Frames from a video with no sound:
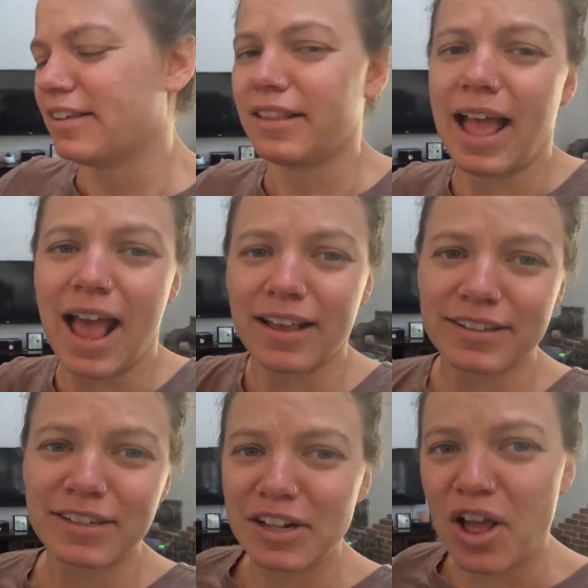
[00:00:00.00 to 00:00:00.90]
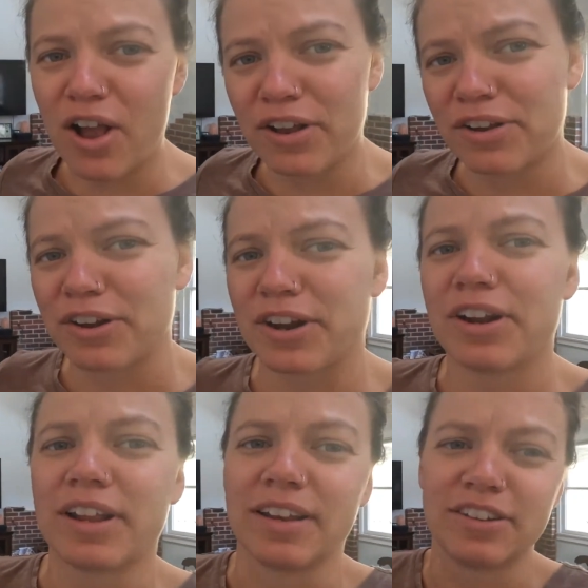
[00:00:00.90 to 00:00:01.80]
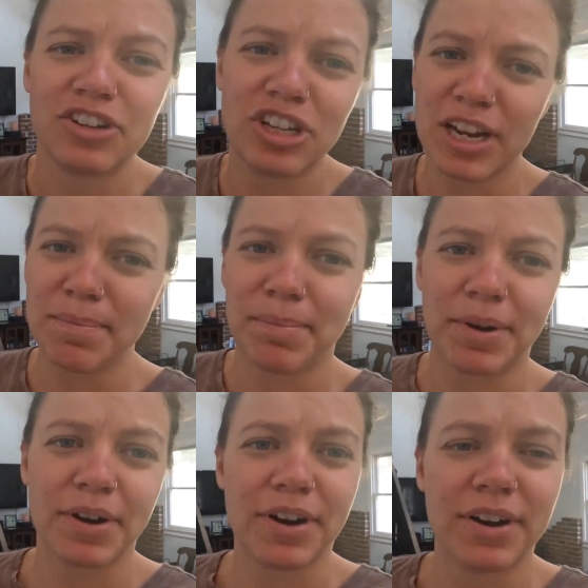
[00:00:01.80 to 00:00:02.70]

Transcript: last longer and cheaper,